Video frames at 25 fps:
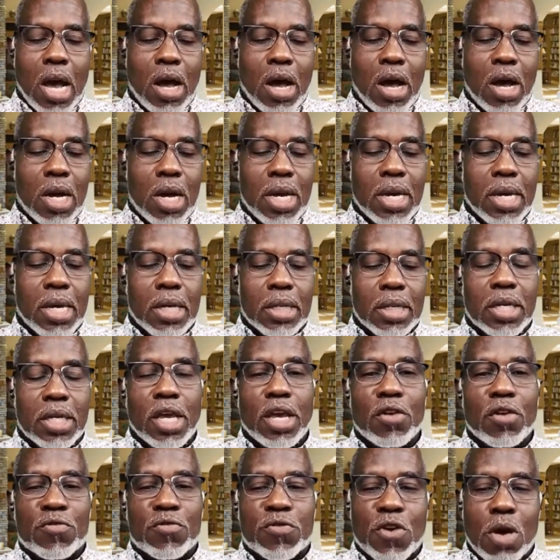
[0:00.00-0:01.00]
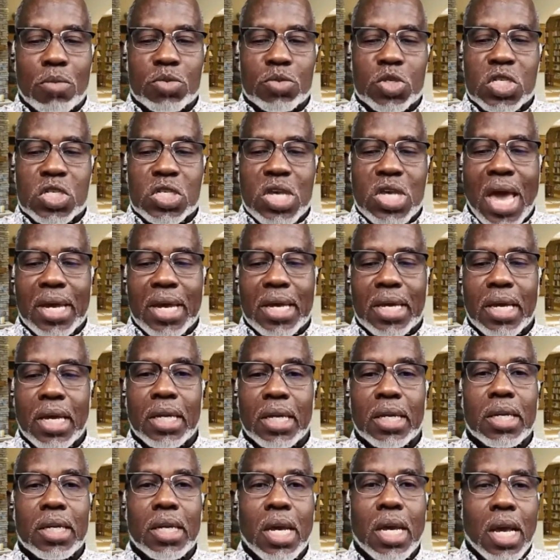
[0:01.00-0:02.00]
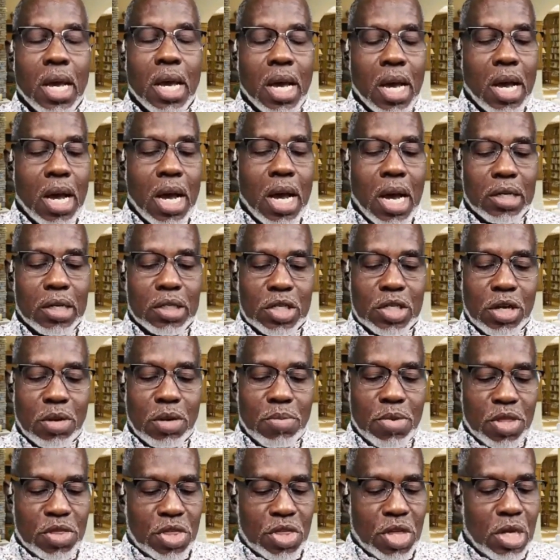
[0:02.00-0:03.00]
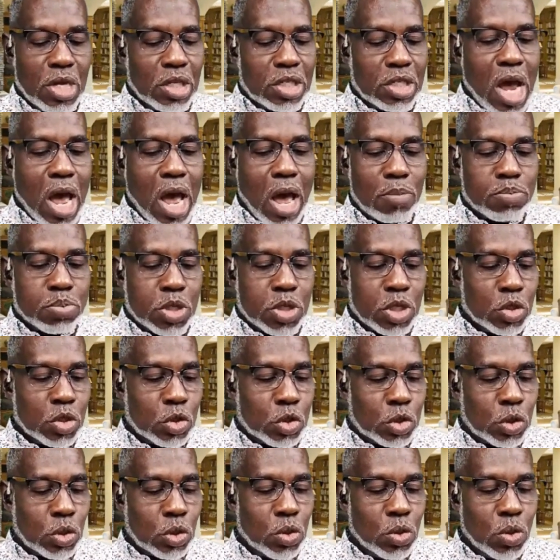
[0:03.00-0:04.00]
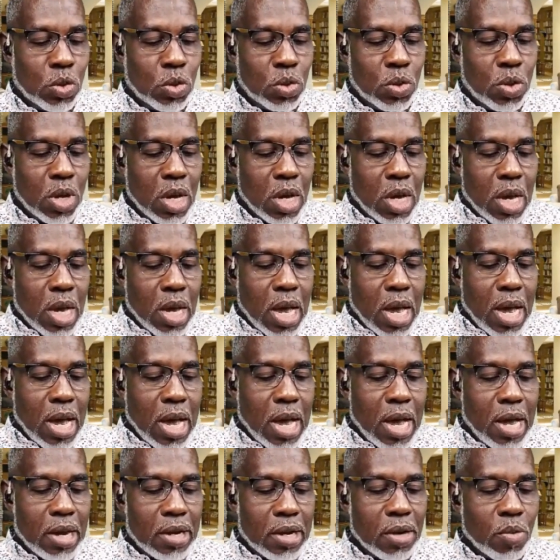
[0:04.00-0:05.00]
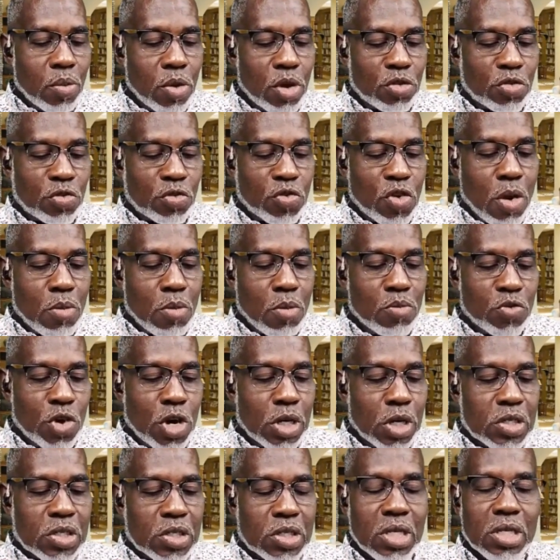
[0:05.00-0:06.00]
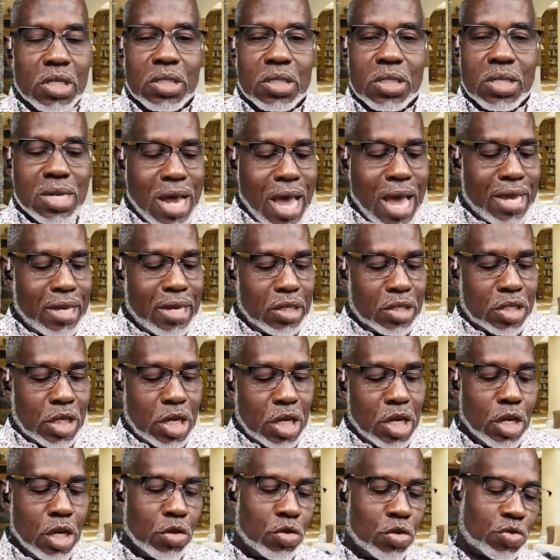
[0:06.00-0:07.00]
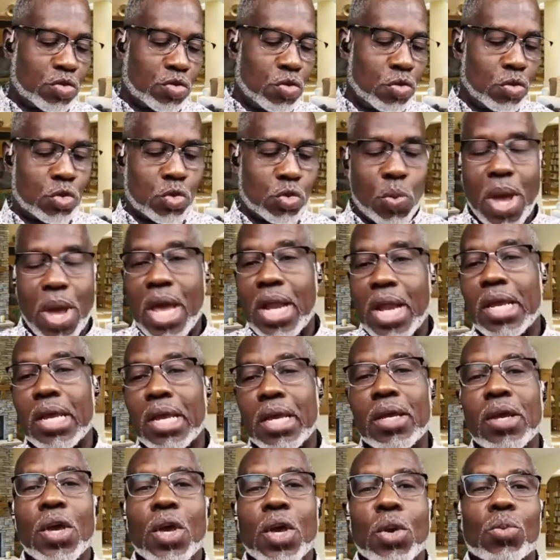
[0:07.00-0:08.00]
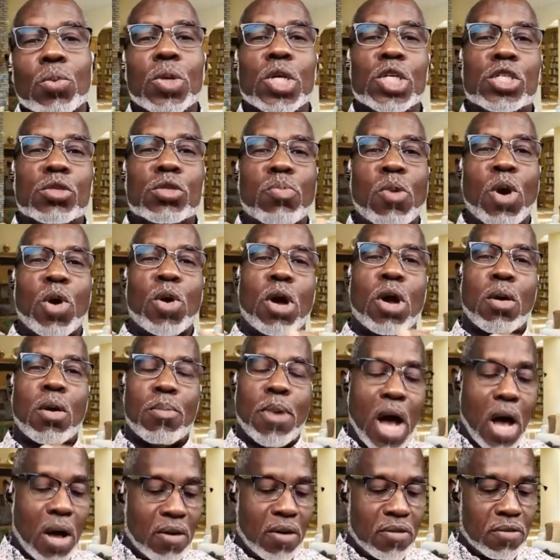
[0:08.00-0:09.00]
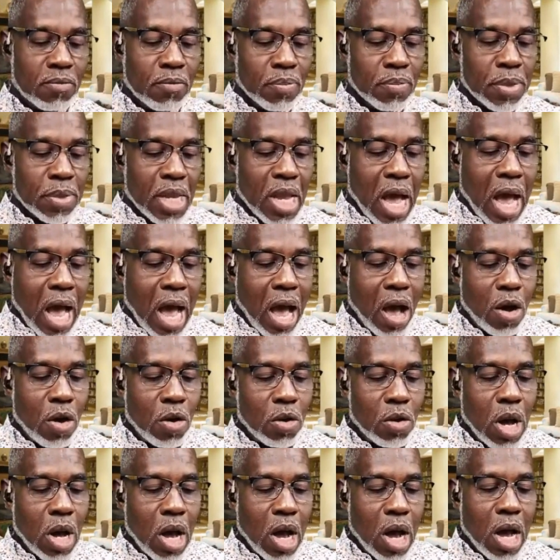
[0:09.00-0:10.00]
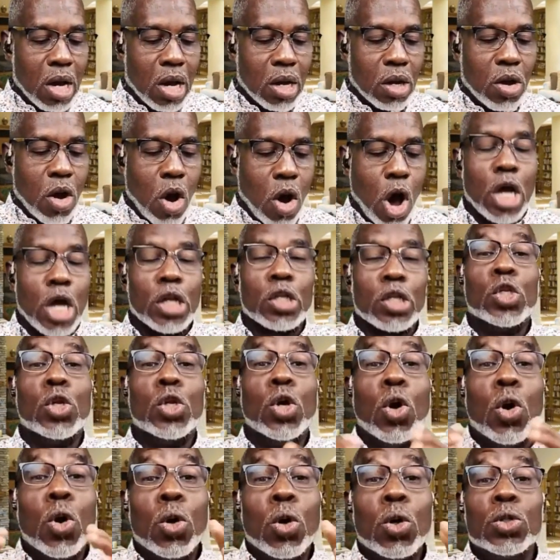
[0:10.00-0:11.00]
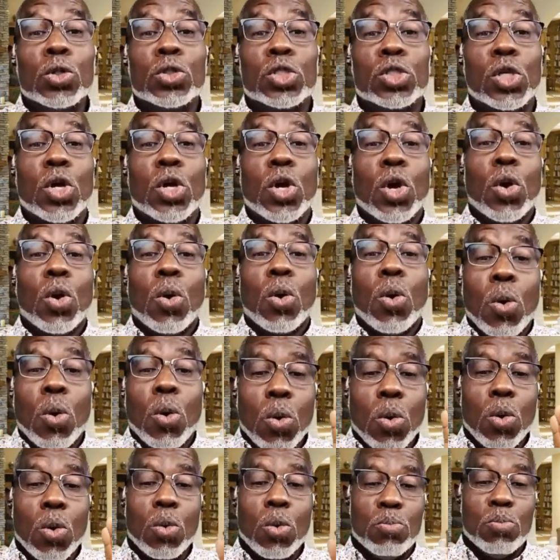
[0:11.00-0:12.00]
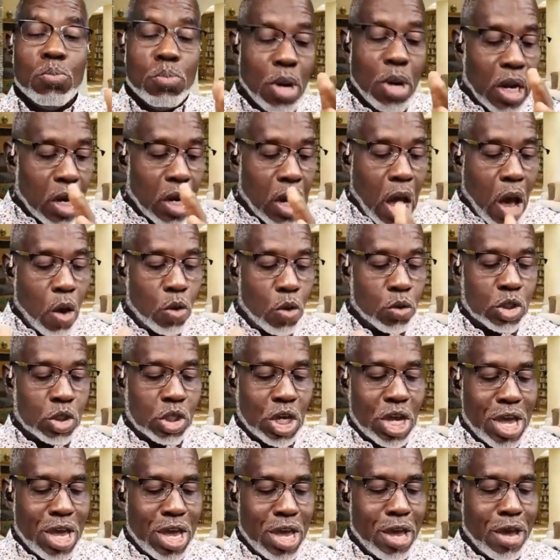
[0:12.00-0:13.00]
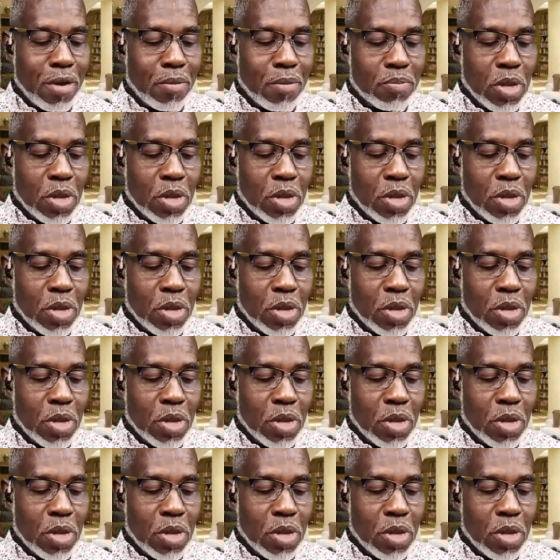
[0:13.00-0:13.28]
indeed from 2 Timothy chapter 2, and it was from verses 19 through 20. We spoke about how God knows who belong to him.